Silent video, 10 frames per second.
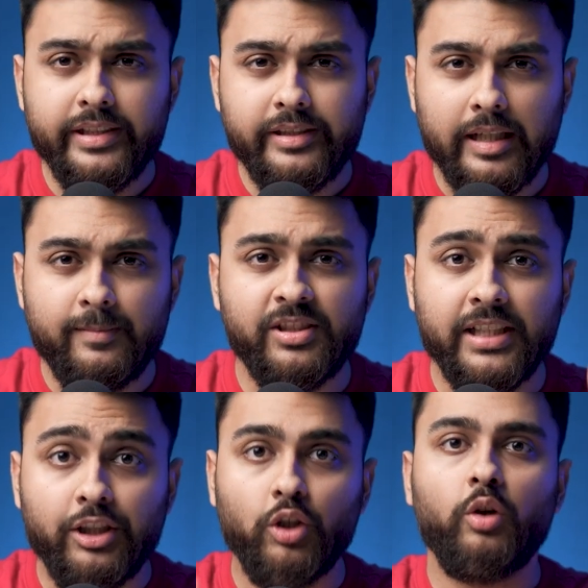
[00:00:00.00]
This helps
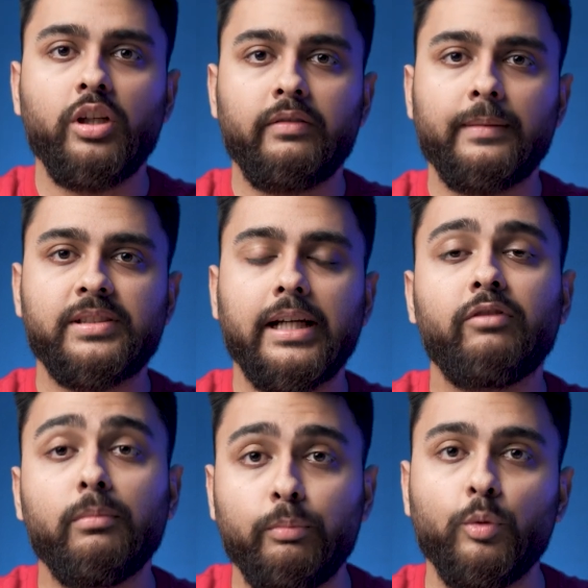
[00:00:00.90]
secure your
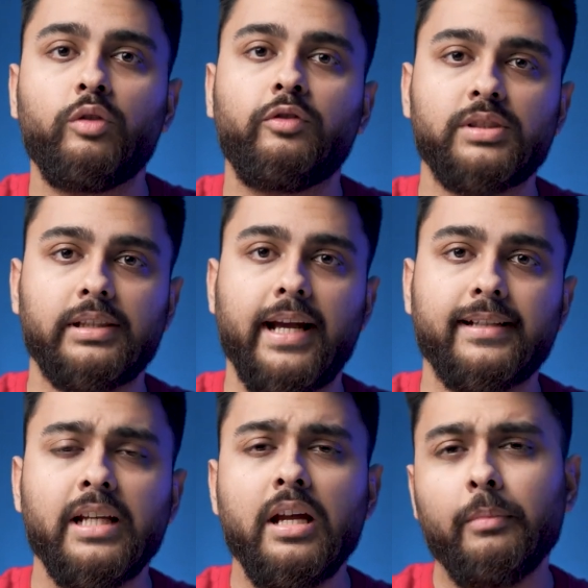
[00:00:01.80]
website from brute force
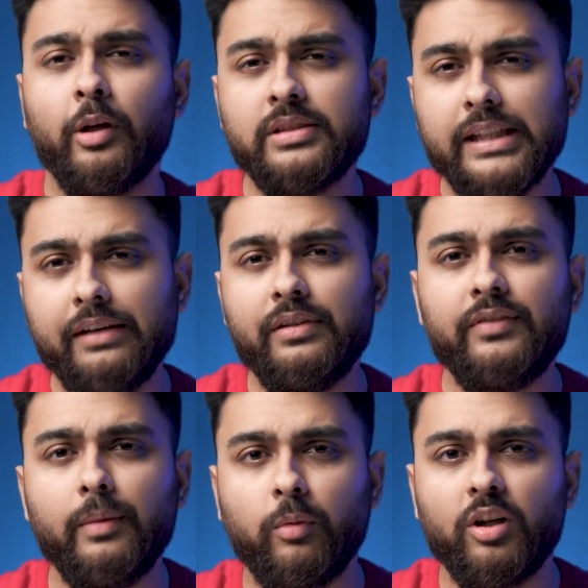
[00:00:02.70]
attacks because even
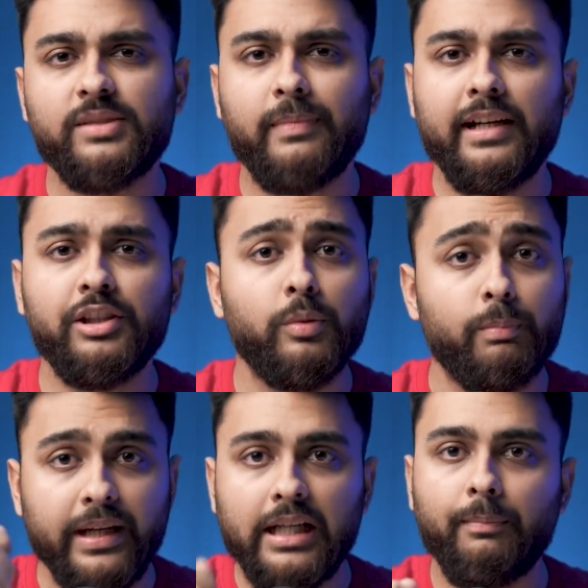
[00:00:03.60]
if the bots manage to
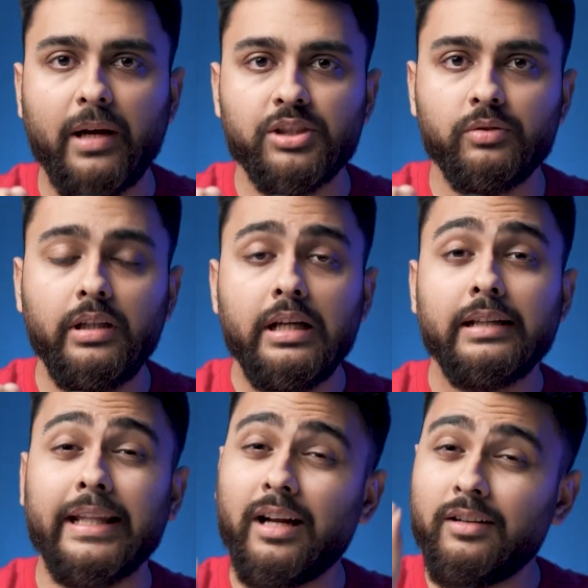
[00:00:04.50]
break a password,
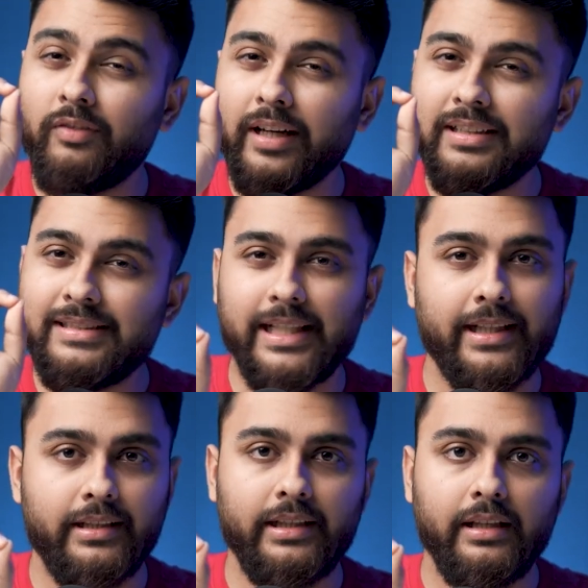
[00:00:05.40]
they can't find the
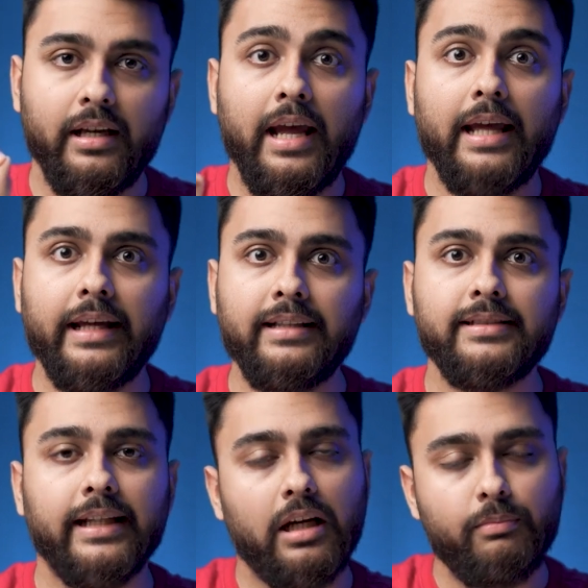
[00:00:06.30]
second key and
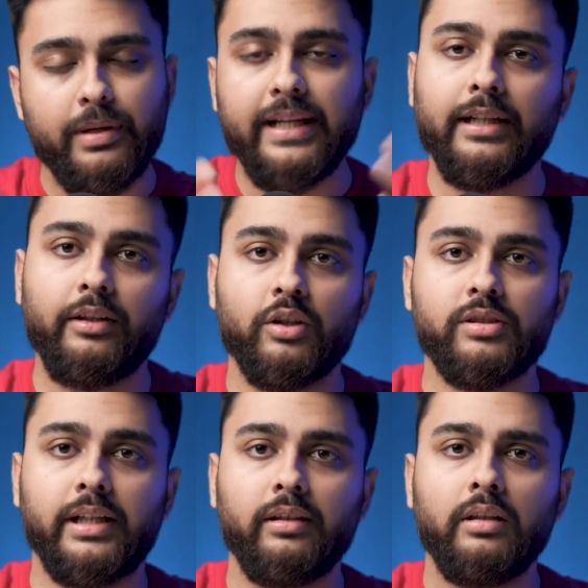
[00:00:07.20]
hence they can't break into your
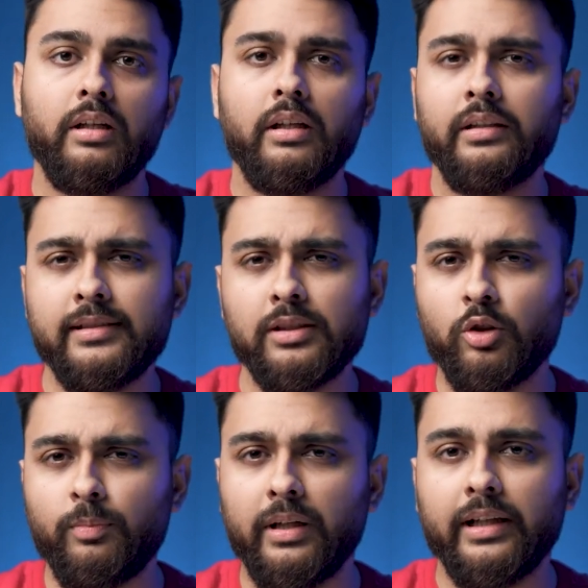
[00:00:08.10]
site. Here is a
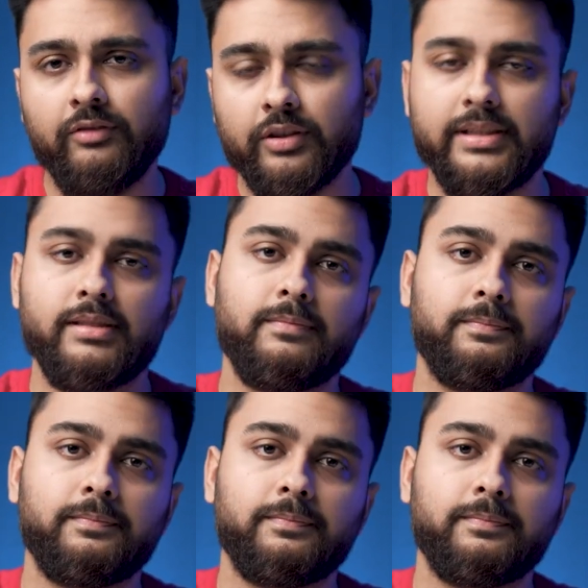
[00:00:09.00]
good plugin for this.